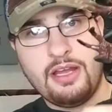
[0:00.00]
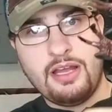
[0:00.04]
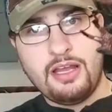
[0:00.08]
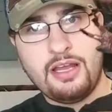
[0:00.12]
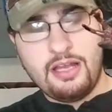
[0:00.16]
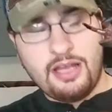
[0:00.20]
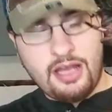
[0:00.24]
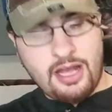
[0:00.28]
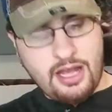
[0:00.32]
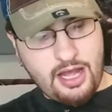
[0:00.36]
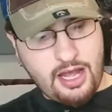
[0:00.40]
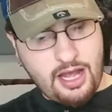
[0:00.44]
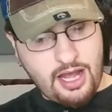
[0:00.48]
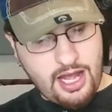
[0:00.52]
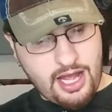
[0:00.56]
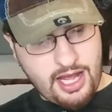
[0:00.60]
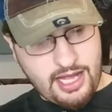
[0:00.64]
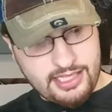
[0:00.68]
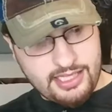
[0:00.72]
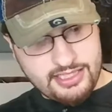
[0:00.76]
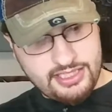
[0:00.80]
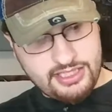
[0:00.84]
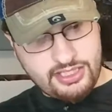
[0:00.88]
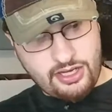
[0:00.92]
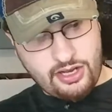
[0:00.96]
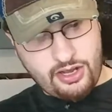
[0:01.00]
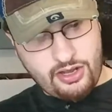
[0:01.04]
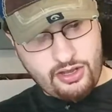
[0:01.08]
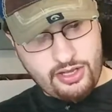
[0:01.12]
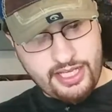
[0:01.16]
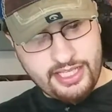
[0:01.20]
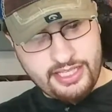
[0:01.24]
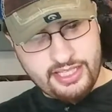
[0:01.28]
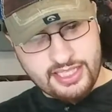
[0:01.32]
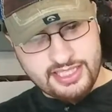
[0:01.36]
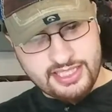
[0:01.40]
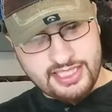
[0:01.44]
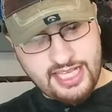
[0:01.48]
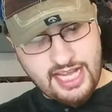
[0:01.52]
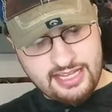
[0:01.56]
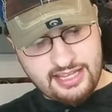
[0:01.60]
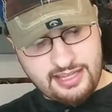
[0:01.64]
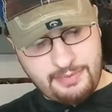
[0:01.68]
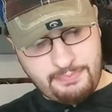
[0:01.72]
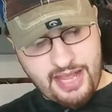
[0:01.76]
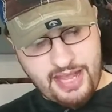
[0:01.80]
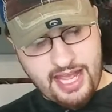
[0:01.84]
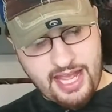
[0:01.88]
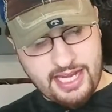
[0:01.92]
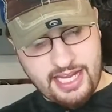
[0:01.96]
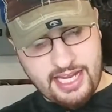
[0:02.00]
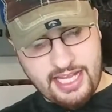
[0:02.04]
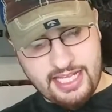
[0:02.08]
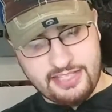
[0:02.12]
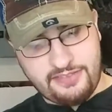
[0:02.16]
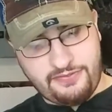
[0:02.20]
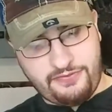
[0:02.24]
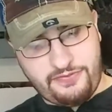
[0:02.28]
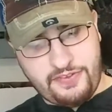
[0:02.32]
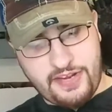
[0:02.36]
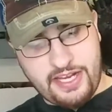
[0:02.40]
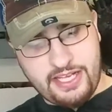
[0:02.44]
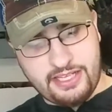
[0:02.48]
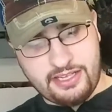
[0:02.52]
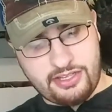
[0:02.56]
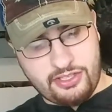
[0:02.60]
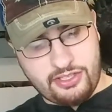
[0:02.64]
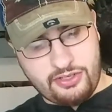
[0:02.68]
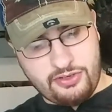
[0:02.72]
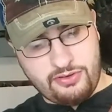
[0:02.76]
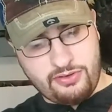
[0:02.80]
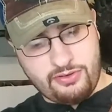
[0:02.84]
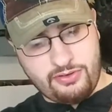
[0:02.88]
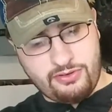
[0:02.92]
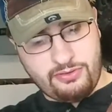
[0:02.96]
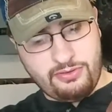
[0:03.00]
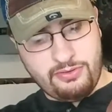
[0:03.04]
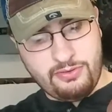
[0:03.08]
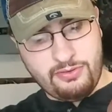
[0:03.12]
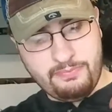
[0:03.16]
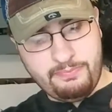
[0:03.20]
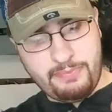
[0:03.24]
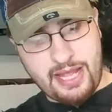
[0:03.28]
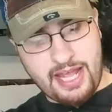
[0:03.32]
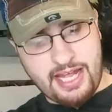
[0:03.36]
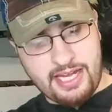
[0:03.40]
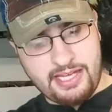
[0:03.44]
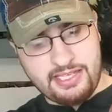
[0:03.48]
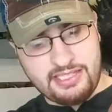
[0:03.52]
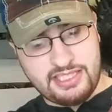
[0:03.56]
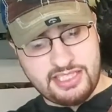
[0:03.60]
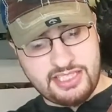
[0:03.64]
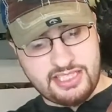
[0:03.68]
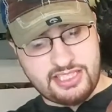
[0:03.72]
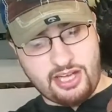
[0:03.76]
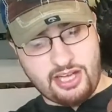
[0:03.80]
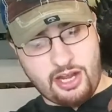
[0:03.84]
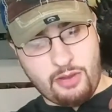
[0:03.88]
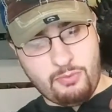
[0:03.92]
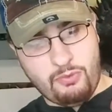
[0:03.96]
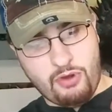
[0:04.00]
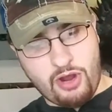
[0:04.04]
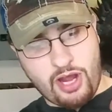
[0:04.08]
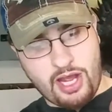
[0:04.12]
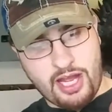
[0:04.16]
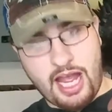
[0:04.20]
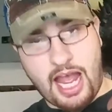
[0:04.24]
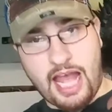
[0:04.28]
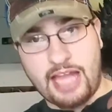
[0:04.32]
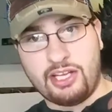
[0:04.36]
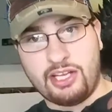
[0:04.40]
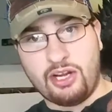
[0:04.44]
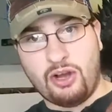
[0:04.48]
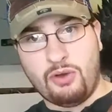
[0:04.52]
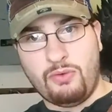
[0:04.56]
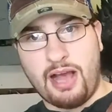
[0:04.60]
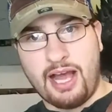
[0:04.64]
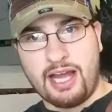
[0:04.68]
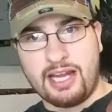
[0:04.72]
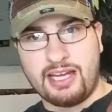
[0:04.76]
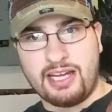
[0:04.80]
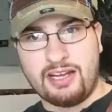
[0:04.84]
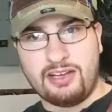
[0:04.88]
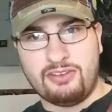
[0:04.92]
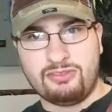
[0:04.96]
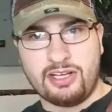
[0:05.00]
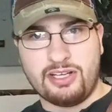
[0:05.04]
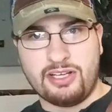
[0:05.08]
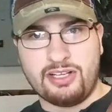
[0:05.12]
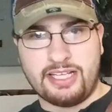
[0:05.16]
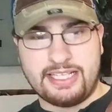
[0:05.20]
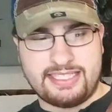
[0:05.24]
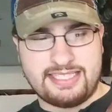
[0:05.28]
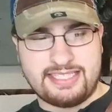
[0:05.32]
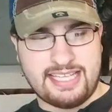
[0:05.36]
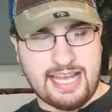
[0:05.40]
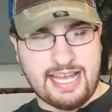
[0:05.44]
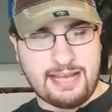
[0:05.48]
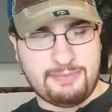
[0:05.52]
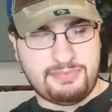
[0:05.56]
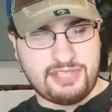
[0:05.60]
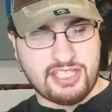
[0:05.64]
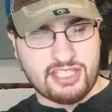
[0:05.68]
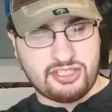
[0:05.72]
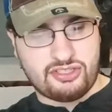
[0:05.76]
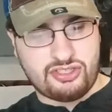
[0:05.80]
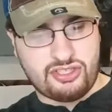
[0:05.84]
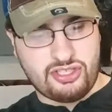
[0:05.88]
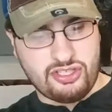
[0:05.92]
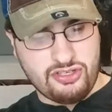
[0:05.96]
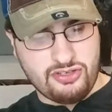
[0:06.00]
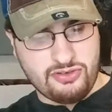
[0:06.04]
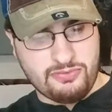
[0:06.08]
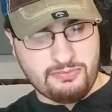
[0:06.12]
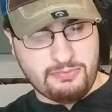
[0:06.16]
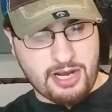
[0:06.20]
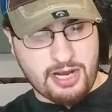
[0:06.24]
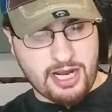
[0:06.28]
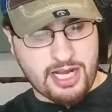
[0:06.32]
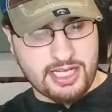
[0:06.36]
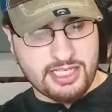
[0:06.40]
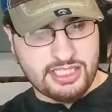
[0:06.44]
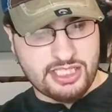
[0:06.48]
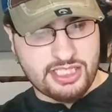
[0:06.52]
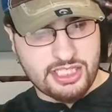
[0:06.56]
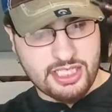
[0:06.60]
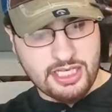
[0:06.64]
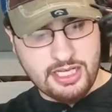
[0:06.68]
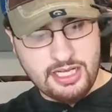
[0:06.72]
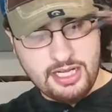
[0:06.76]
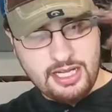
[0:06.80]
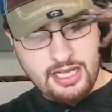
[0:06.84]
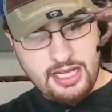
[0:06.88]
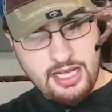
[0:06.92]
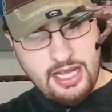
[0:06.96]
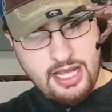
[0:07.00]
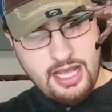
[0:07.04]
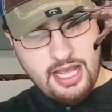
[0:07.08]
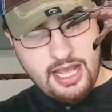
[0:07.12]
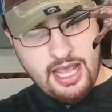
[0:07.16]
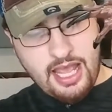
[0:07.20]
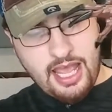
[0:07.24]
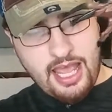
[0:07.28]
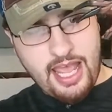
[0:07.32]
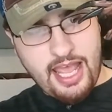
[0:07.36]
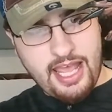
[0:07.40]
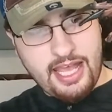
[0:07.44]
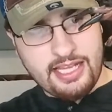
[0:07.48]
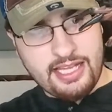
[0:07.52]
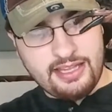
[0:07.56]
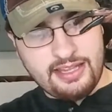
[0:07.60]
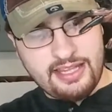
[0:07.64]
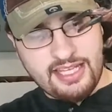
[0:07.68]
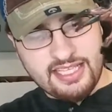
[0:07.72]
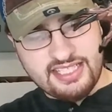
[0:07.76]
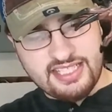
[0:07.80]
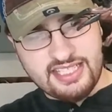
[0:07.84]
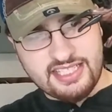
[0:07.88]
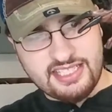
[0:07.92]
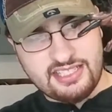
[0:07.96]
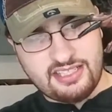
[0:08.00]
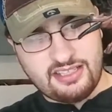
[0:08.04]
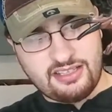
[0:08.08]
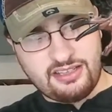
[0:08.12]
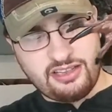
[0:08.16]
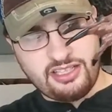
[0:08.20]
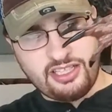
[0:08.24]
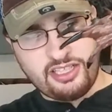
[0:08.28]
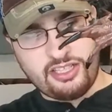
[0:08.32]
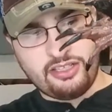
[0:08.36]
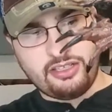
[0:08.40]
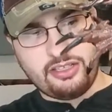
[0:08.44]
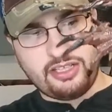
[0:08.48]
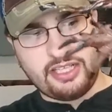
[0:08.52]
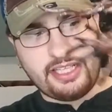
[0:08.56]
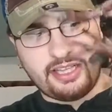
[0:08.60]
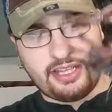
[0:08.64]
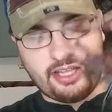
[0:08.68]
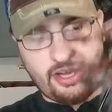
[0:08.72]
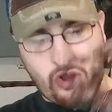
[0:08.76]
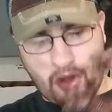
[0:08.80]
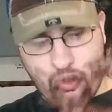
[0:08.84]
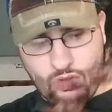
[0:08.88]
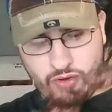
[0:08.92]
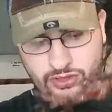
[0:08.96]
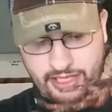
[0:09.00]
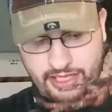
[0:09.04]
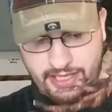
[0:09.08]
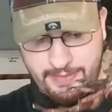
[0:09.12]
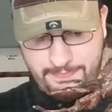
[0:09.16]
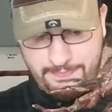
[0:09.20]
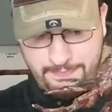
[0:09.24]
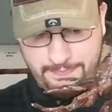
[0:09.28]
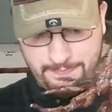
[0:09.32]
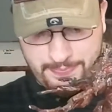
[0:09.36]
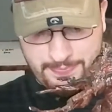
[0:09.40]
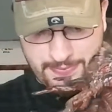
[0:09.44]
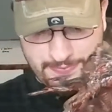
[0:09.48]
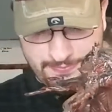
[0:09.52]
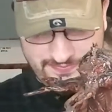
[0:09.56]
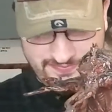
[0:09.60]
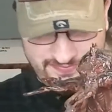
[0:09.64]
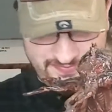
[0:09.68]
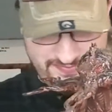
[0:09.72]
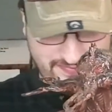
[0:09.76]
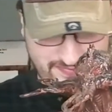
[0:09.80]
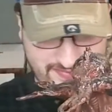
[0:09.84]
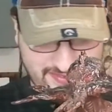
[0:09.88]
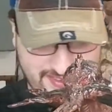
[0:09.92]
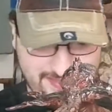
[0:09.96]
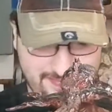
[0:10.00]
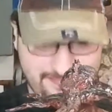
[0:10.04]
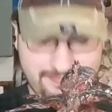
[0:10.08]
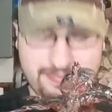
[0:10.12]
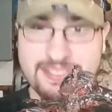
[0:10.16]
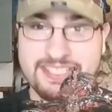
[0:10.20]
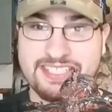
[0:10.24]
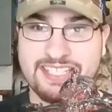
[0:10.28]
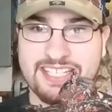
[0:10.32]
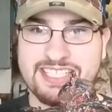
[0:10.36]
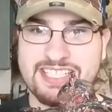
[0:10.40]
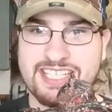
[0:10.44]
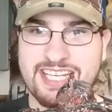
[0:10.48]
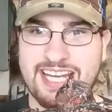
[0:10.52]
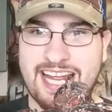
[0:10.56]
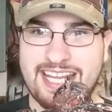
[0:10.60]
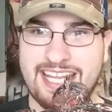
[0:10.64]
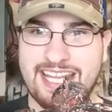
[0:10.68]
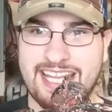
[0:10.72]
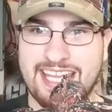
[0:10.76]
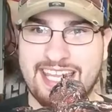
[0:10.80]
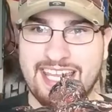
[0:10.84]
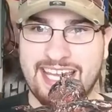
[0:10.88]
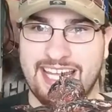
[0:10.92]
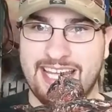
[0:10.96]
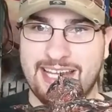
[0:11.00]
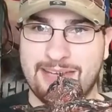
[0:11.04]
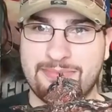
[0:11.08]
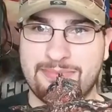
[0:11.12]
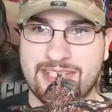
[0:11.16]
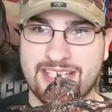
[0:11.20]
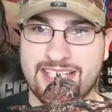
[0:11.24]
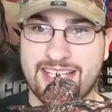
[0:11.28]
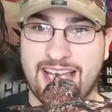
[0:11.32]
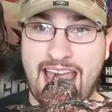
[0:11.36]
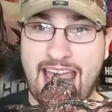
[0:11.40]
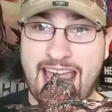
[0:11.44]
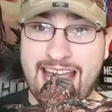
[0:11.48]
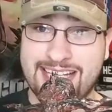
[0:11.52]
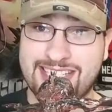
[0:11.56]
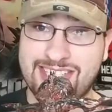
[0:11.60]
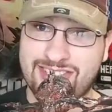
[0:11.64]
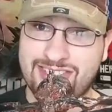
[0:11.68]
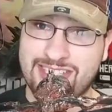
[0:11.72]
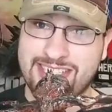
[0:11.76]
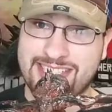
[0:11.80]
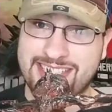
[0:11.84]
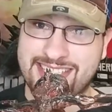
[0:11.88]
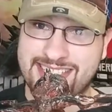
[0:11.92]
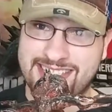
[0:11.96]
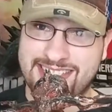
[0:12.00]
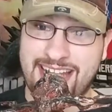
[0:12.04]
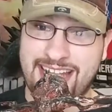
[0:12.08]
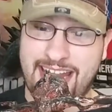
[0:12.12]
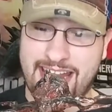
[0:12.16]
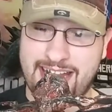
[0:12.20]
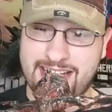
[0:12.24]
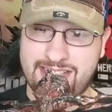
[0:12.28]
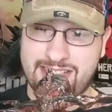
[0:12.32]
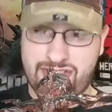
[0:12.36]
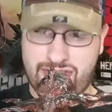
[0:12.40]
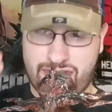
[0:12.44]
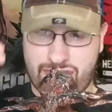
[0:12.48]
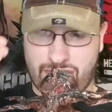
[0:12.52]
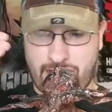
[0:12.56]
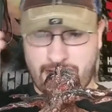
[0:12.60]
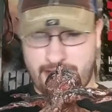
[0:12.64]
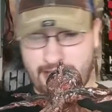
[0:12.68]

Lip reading: So he does get the bend. His feet do bend somewhat. I don't want to really tempt it too much. And this is literally the only position I could get him to actually stand straight